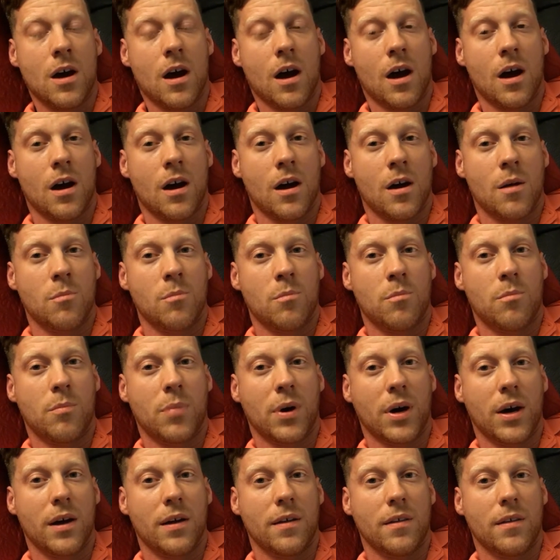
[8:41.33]

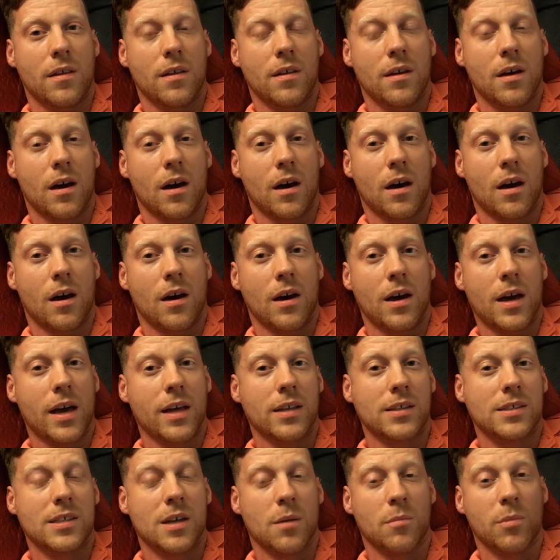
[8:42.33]
But
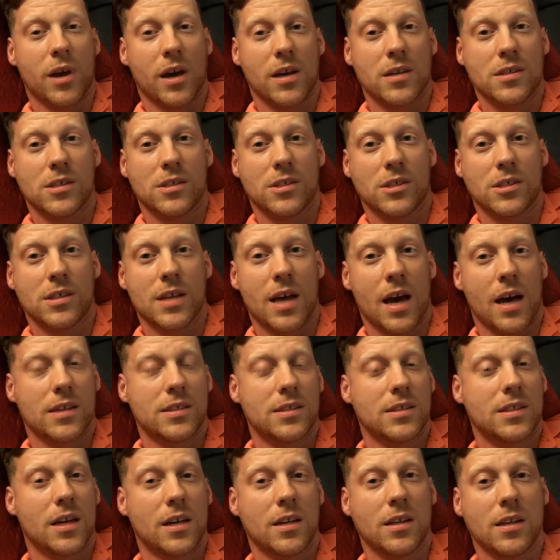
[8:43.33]
in some cases, just
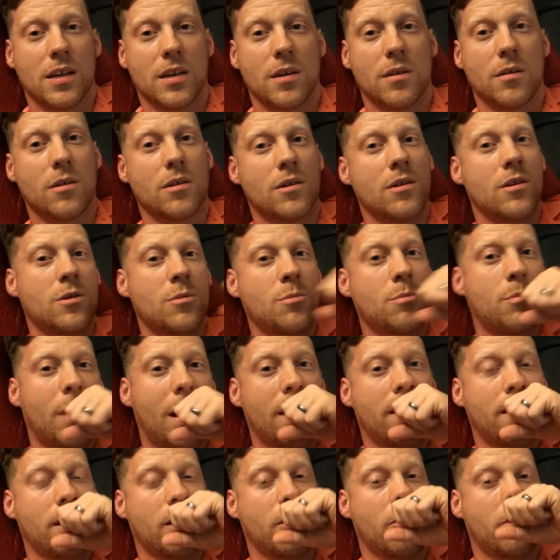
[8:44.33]
accidentally,
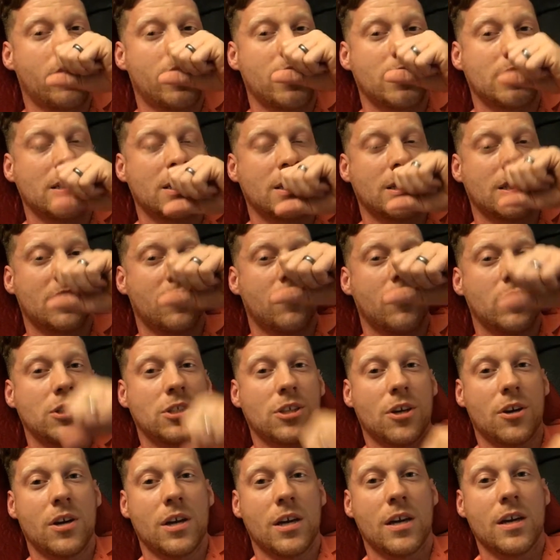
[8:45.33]
by the craziness of the
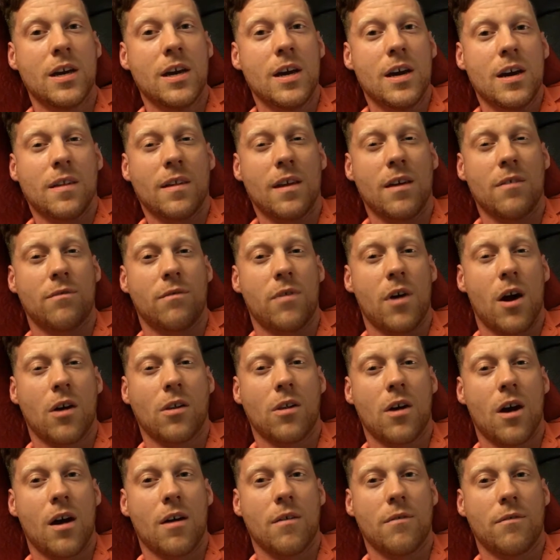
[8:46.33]
journey, they
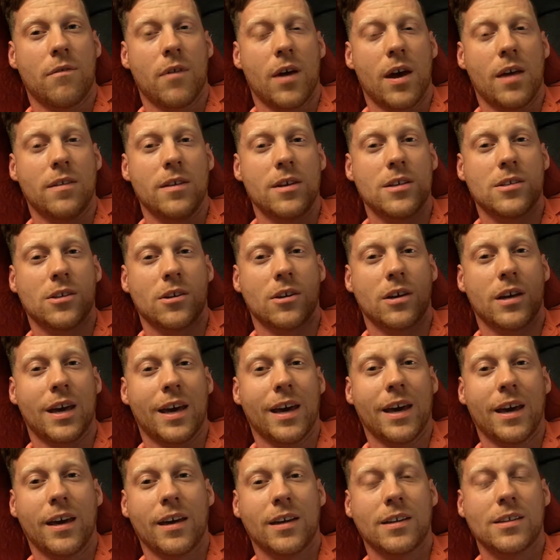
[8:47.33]
fall off, and these are
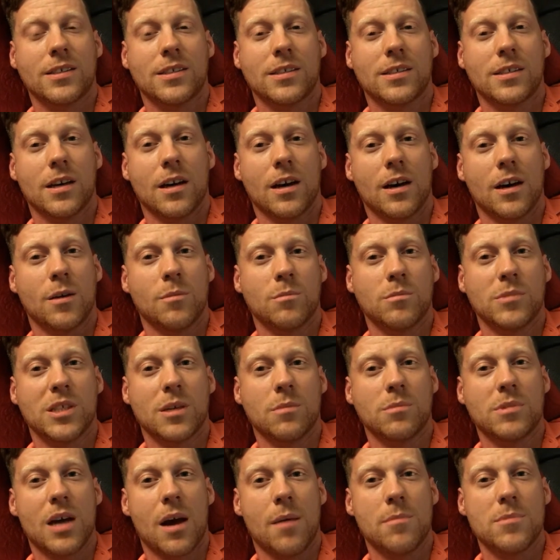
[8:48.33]
kids,
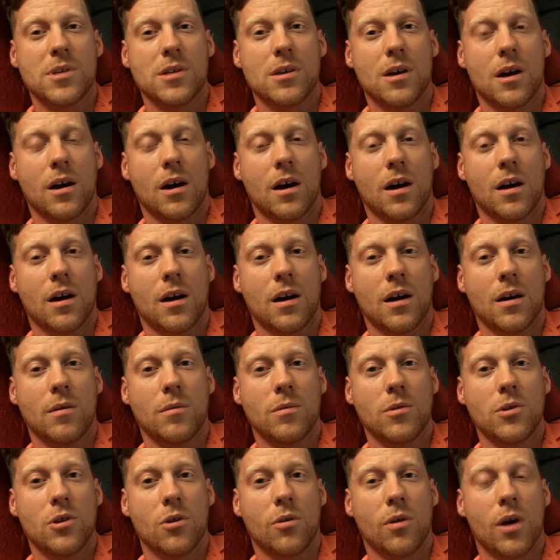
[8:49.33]
sometimes
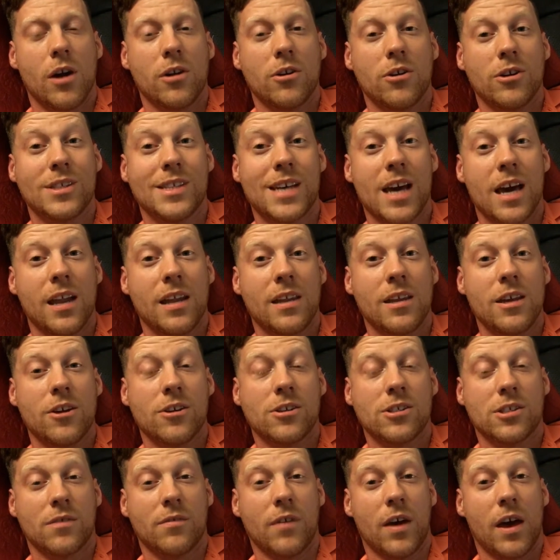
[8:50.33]
under 10
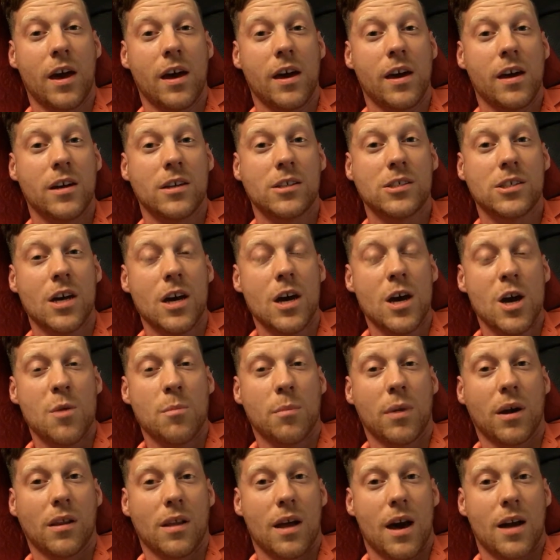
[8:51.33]
years of age,
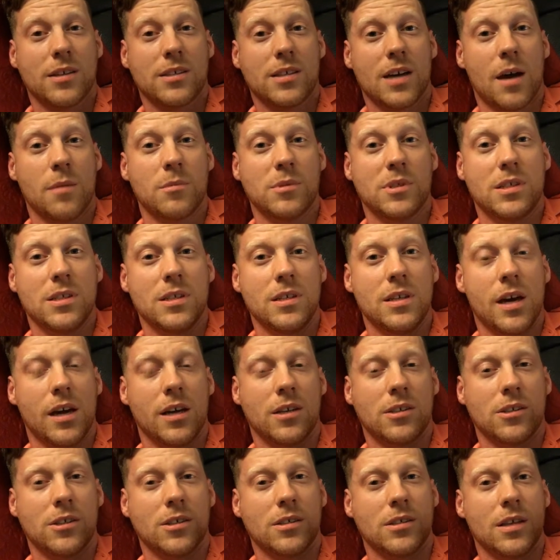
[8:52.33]
but a lot of times
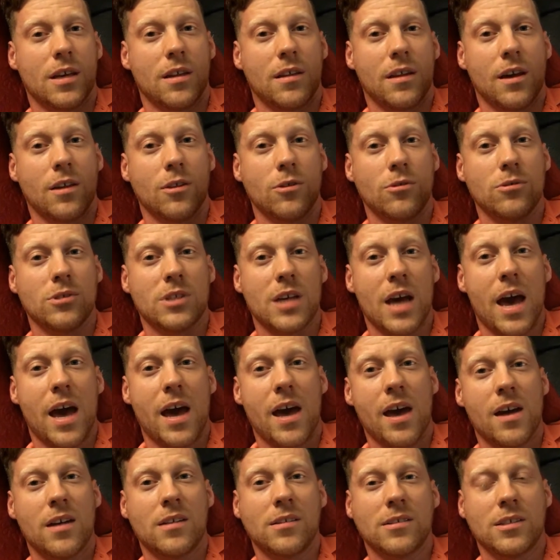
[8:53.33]
teenagers, and they lose
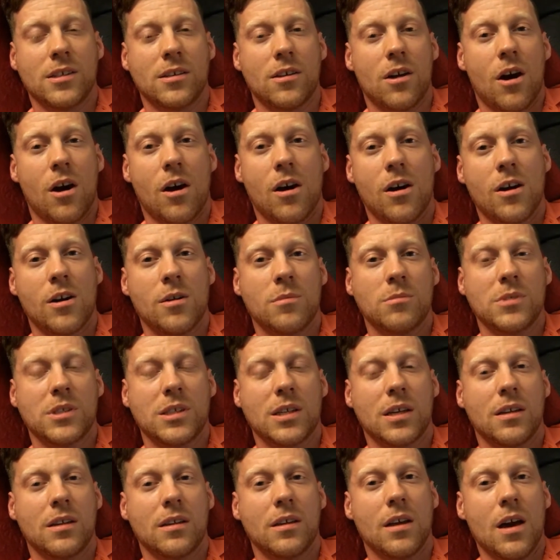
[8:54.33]
hands and
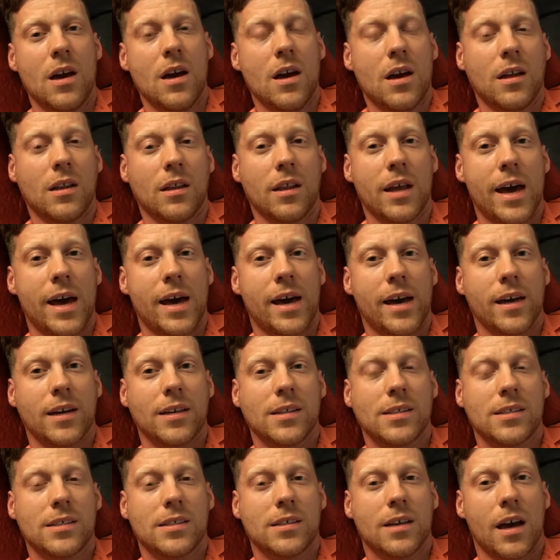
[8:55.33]
arms and
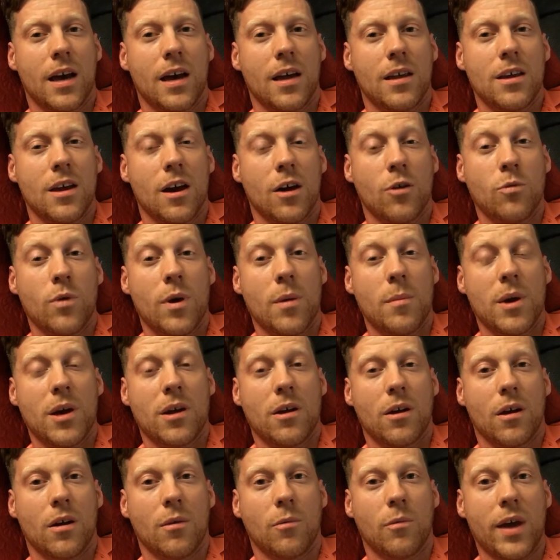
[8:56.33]
legs, and young
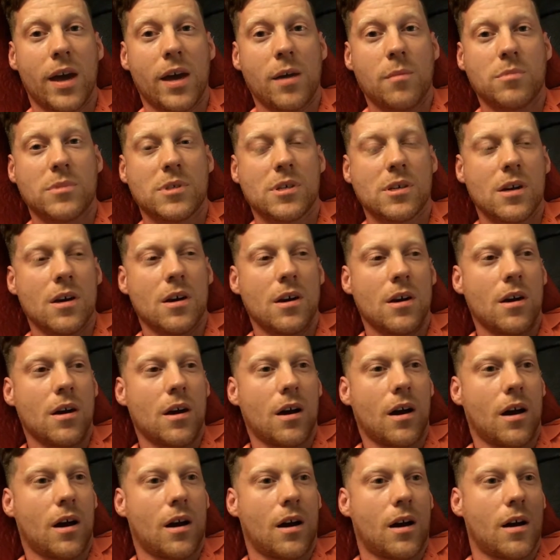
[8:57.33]
women are raped,
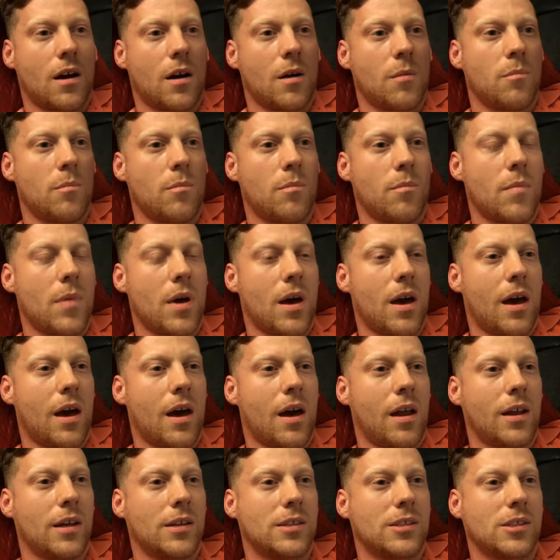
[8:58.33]
and
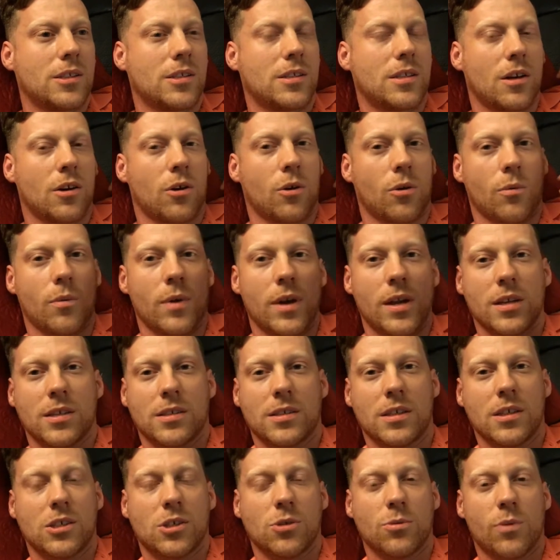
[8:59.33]
it's just a
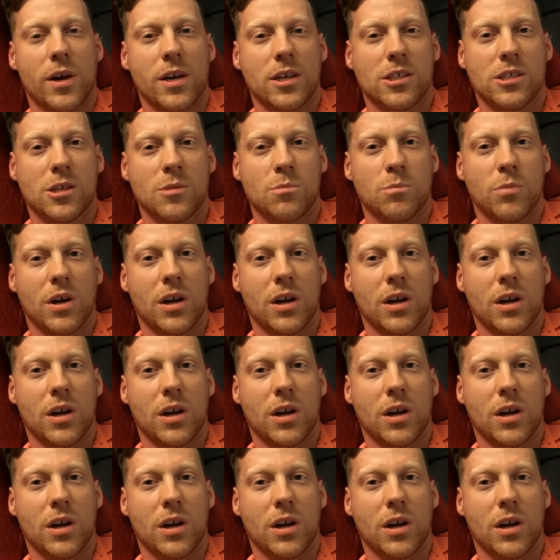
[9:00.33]
horrendous situation.